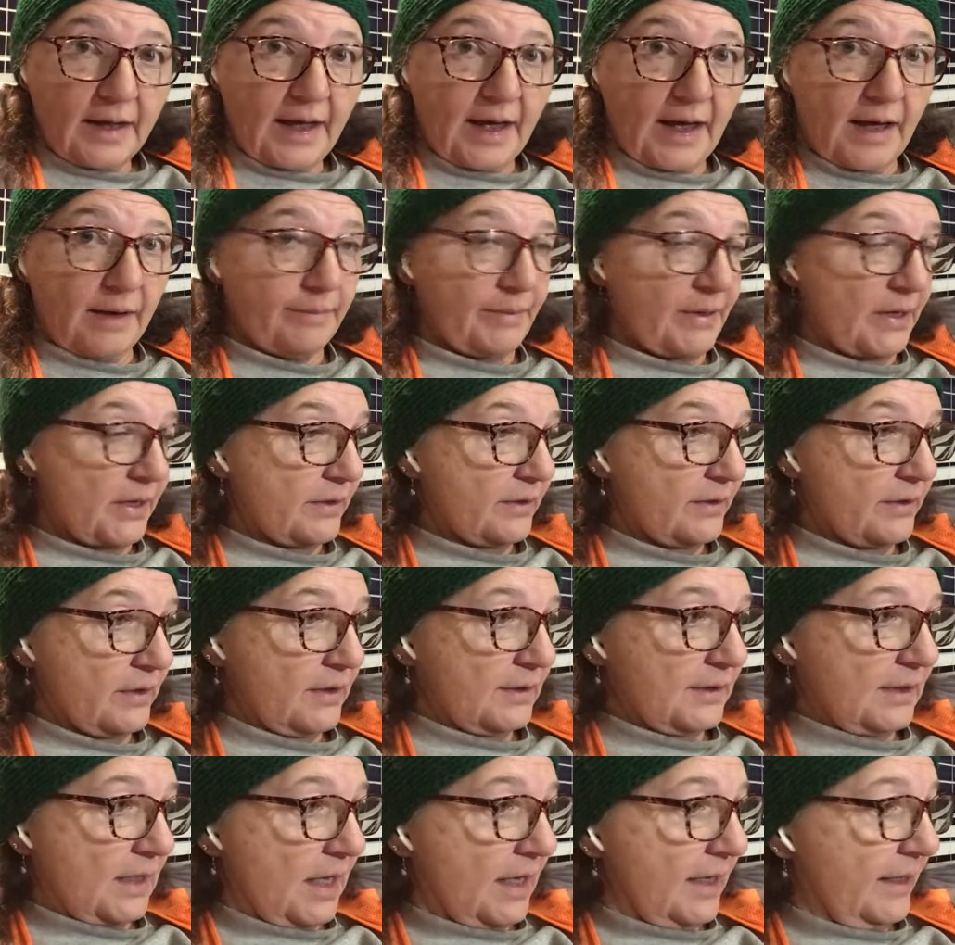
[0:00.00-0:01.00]
hat pattern
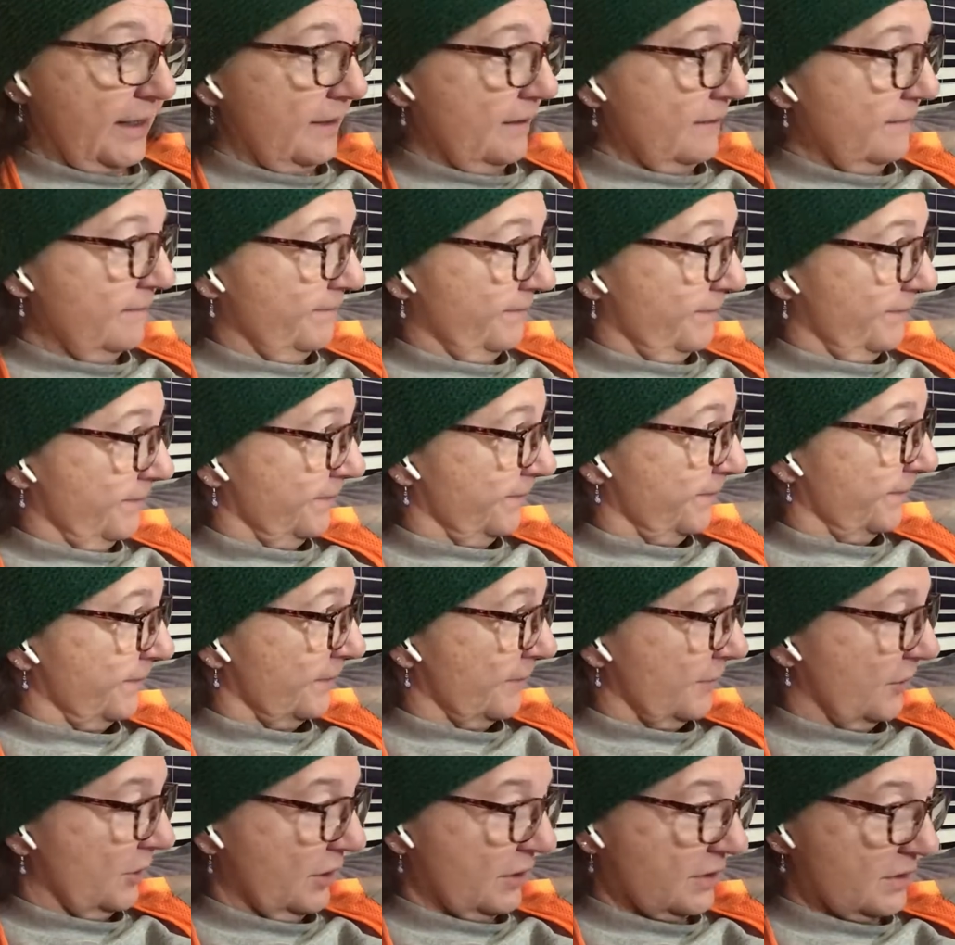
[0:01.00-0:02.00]
online.
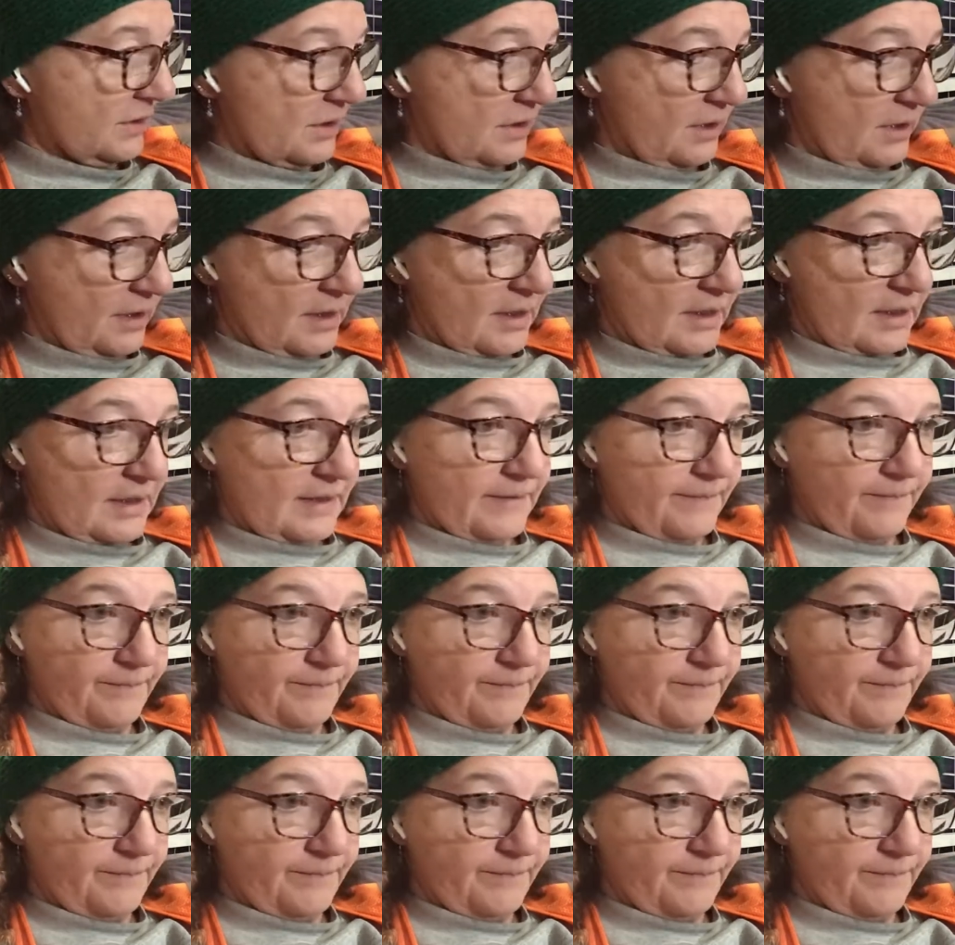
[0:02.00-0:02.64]
Looks good, huh?